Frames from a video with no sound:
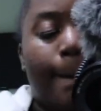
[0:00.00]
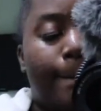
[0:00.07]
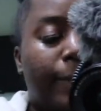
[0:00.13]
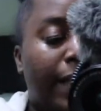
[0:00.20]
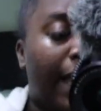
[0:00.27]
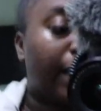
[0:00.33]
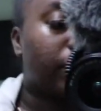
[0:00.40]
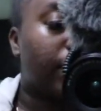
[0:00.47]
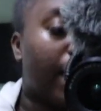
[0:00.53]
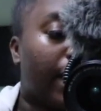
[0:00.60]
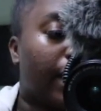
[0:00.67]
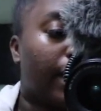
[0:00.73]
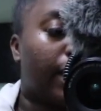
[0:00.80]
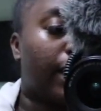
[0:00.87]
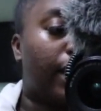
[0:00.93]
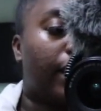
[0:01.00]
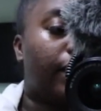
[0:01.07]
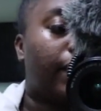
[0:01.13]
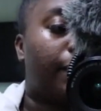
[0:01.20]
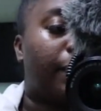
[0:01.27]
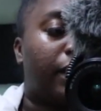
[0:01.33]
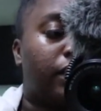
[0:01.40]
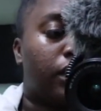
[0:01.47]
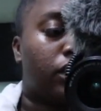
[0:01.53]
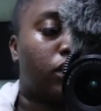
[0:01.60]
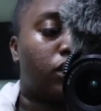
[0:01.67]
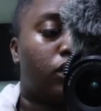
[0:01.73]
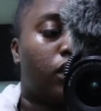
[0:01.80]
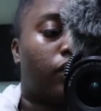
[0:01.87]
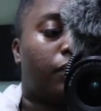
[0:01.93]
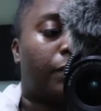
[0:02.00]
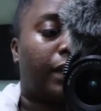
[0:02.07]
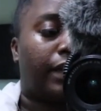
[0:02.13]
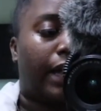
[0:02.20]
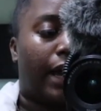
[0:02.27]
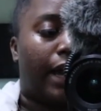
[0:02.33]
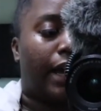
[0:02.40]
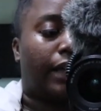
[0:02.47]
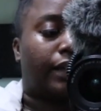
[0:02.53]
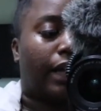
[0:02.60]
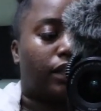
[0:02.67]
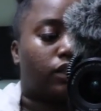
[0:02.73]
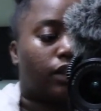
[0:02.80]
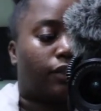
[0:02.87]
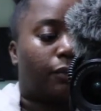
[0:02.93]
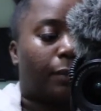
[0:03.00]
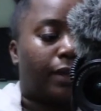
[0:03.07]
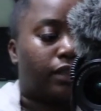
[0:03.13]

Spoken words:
black jacket that my sister stole from my dad and I took from my